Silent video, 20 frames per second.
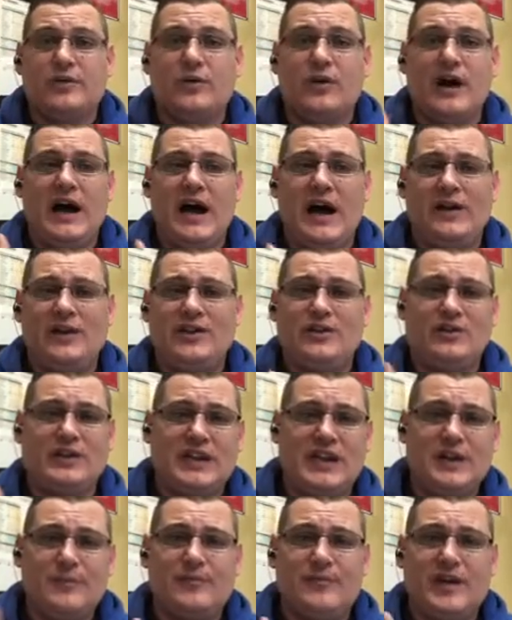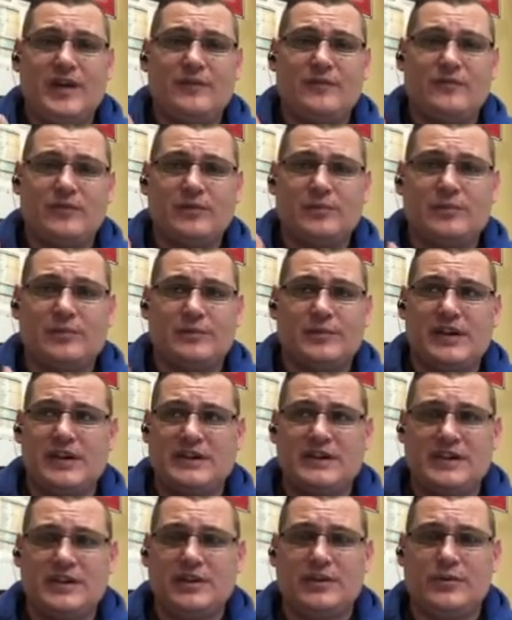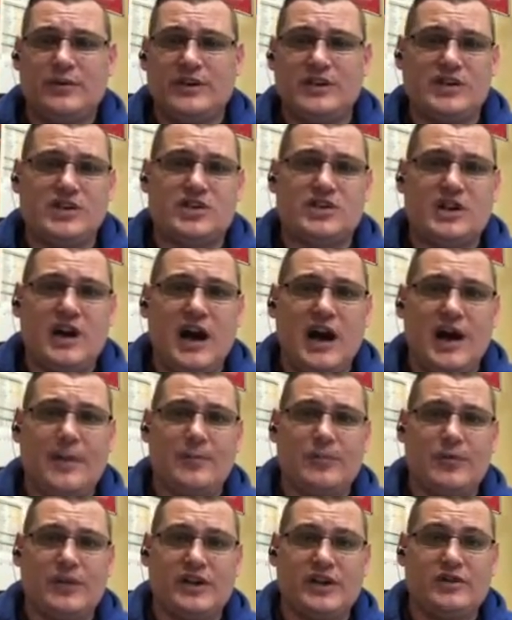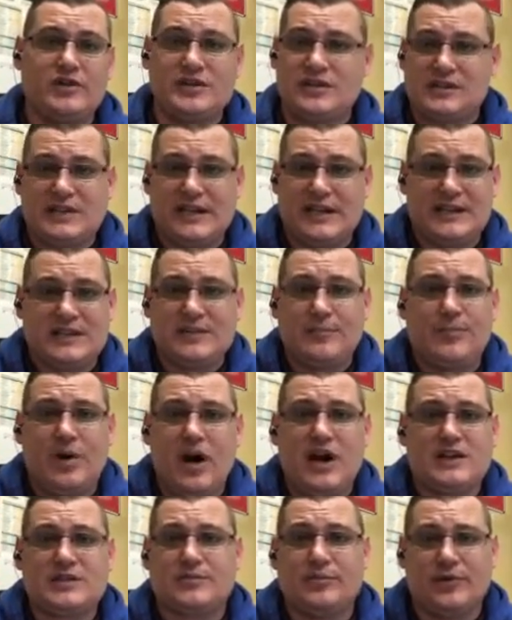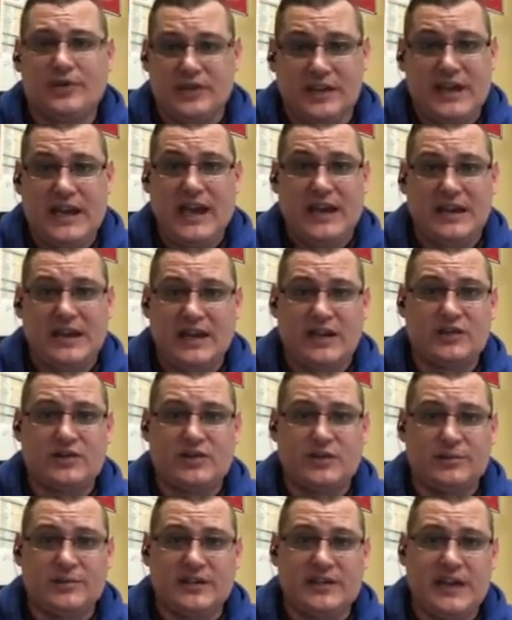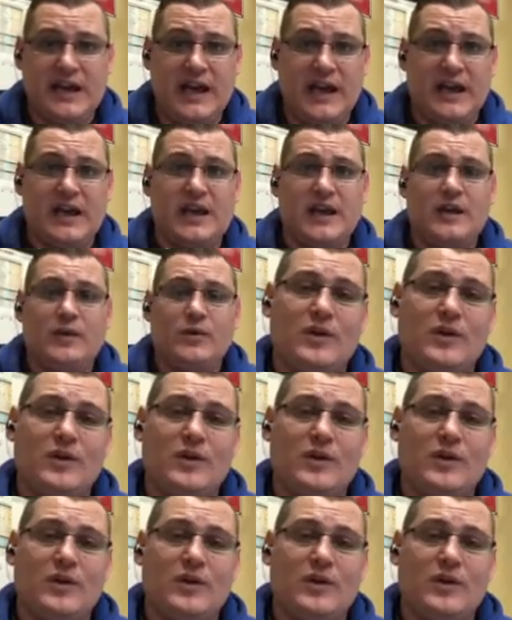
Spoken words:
Well, how do you keep them from continuing to shop when it's impossible, you can't get to them today?